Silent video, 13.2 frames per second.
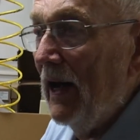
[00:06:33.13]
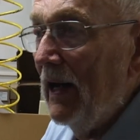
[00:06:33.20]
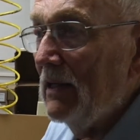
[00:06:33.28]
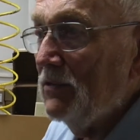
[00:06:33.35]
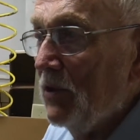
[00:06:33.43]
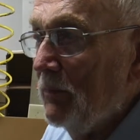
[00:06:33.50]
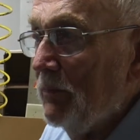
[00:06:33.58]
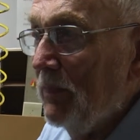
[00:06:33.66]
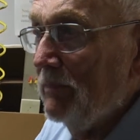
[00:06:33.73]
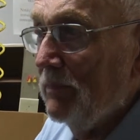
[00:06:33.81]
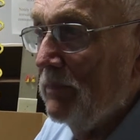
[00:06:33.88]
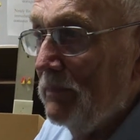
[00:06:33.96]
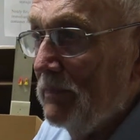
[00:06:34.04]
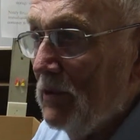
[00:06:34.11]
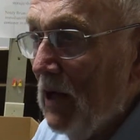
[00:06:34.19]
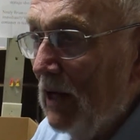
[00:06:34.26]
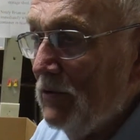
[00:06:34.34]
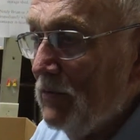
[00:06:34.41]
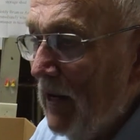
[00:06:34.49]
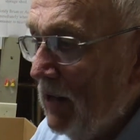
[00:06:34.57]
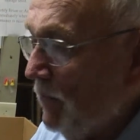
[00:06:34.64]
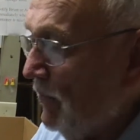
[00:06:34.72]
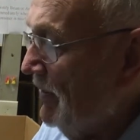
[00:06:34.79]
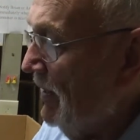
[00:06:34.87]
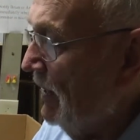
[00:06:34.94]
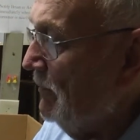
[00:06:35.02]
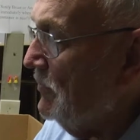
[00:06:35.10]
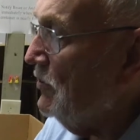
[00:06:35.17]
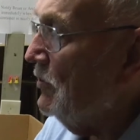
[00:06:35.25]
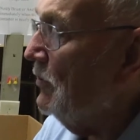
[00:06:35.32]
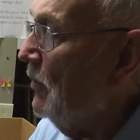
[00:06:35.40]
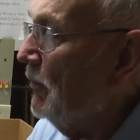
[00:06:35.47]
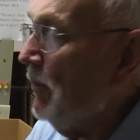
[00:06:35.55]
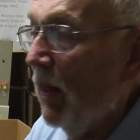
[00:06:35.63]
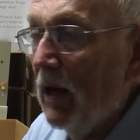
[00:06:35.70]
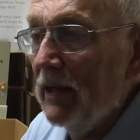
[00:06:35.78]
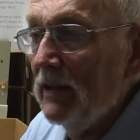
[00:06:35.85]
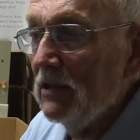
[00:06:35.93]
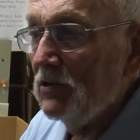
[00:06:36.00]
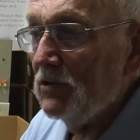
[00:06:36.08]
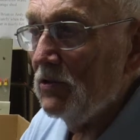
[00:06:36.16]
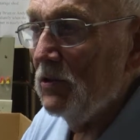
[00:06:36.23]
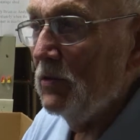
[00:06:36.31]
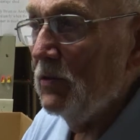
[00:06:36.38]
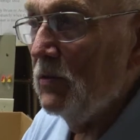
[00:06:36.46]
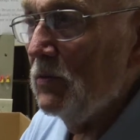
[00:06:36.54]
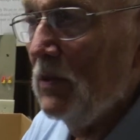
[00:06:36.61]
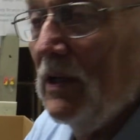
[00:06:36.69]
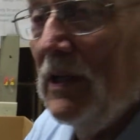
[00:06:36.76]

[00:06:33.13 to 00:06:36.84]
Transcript: has a contract with them to apply this to